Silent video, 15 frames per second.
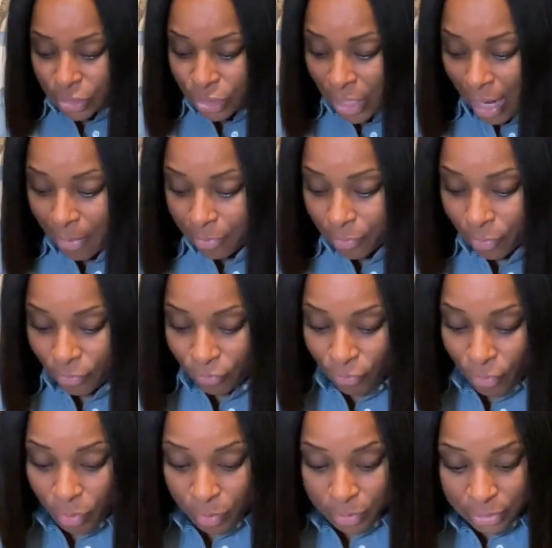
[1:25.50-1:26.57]
chapter
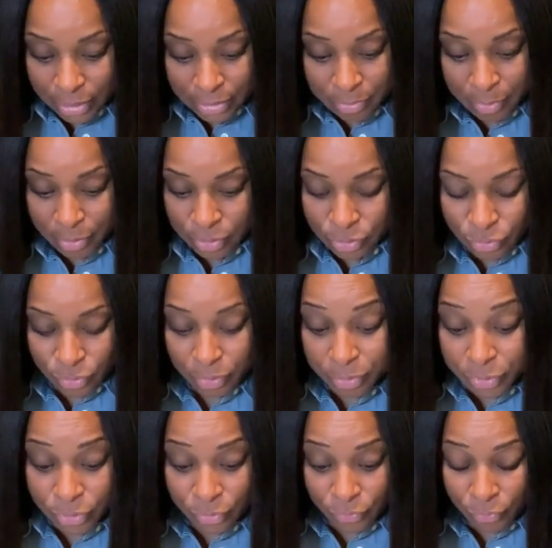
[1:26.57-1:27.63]
4, which has been a
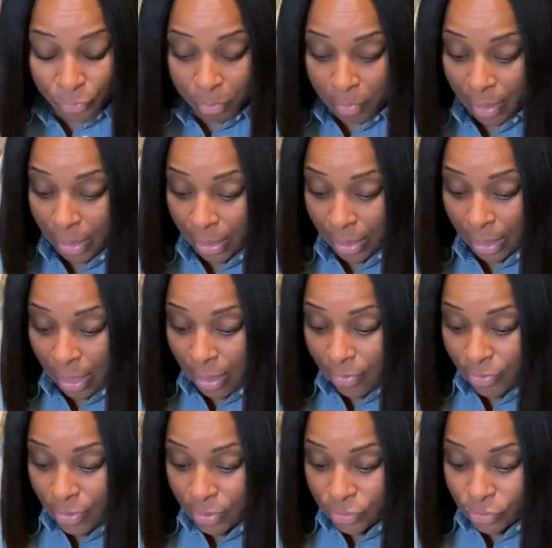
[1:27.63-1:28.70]
scripture for me
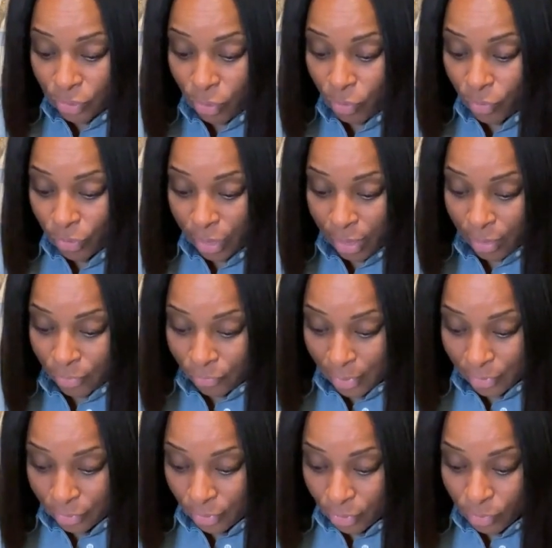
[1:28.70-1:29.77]
this whole year
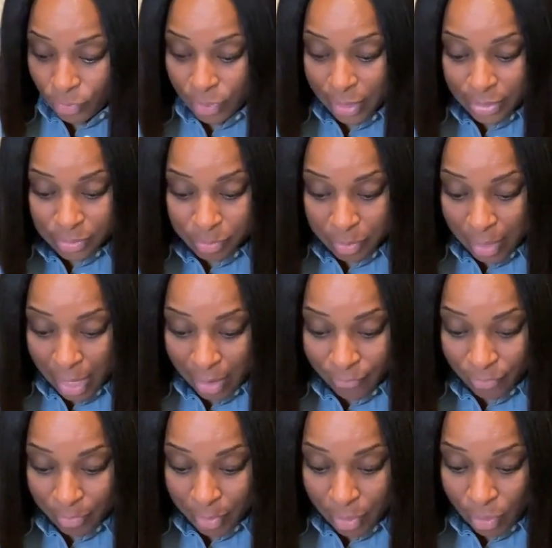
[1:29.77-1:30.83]
that the Lord has been
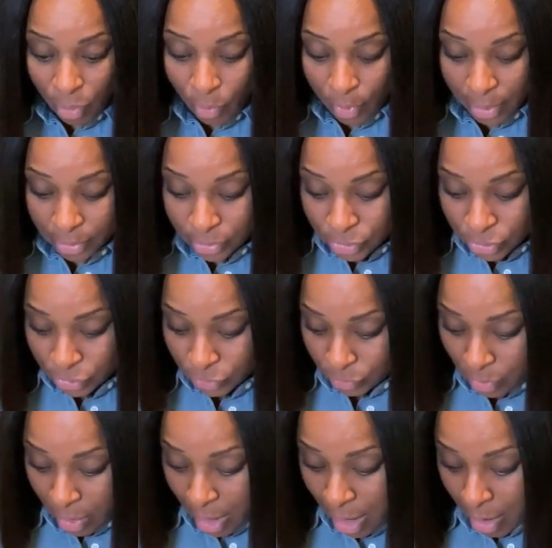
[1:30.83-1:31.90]
having me go
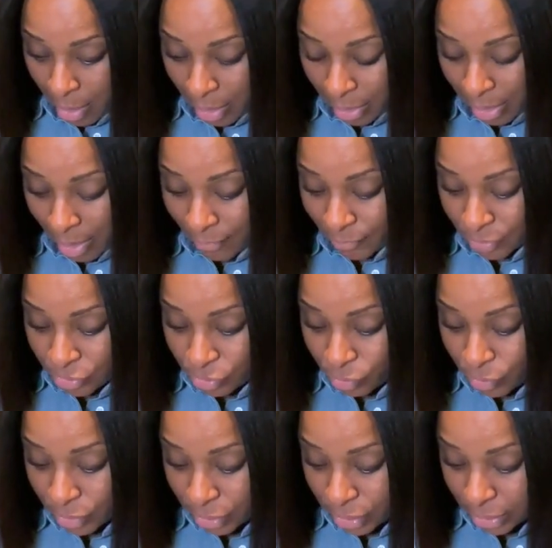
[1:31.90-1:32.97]
into, 11
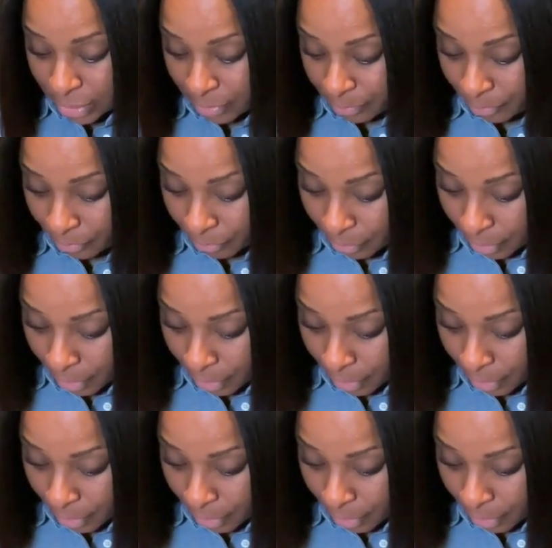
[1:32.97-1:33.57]
22